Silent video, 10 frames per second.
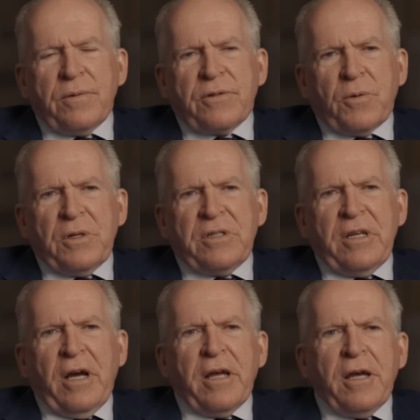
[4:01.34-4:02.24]
certainly
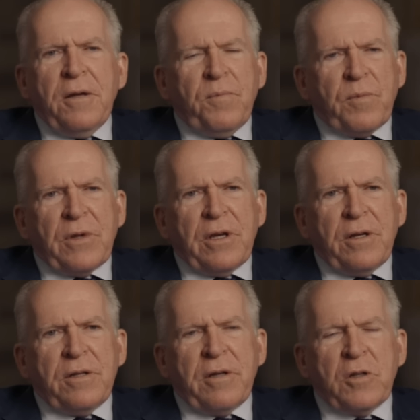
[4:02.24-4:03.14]
CIA
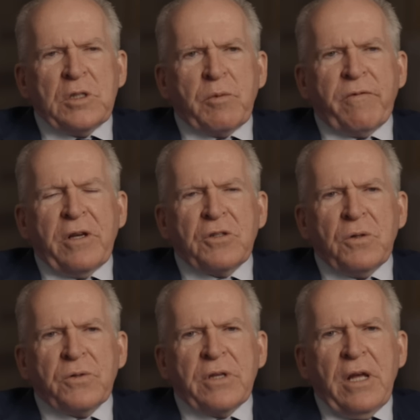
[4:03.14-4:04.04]
and intelligence
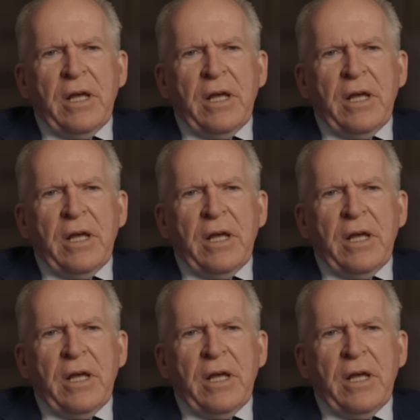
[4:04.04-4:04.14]
professionals